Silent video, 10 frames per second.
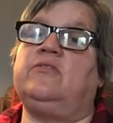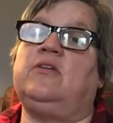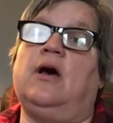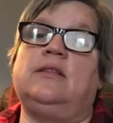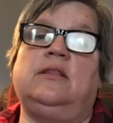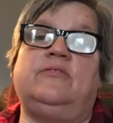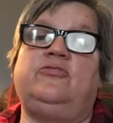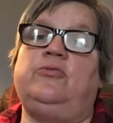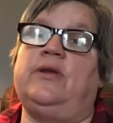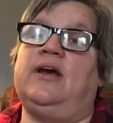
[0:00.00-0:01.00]
God loves
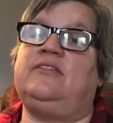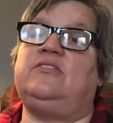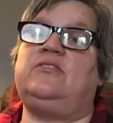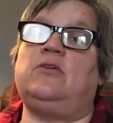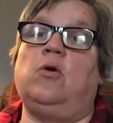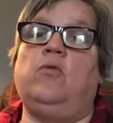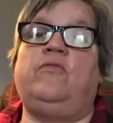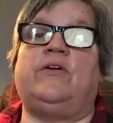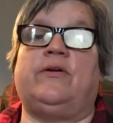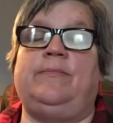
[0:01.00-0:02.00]
you and I so
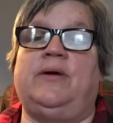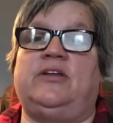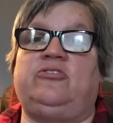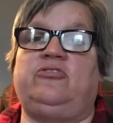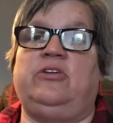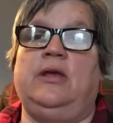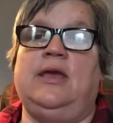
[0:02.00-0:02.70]
very much.